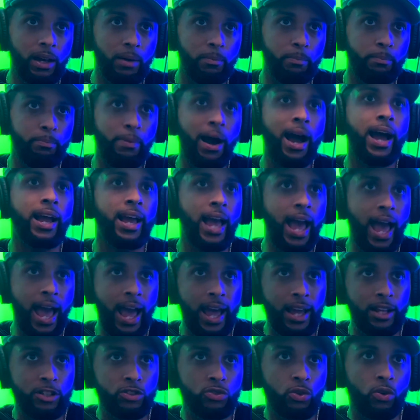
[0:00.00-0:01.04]
buying
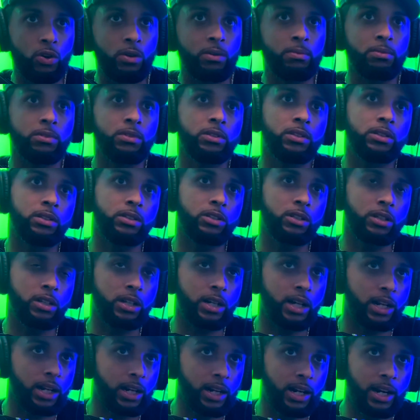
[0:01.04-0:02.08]
ads or
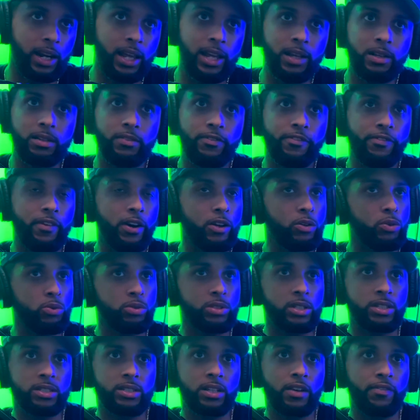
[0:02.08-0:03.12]
click funnels
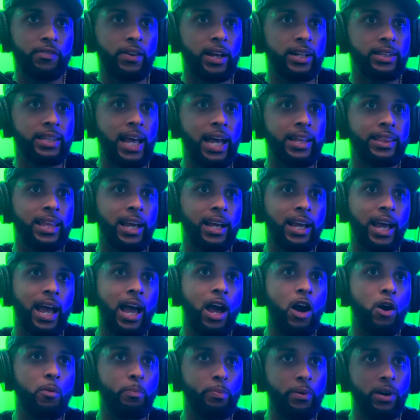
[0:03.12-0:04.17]
and stuff like that can
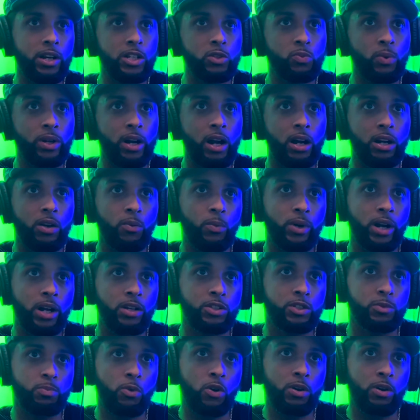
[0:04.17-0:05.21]
help us with our small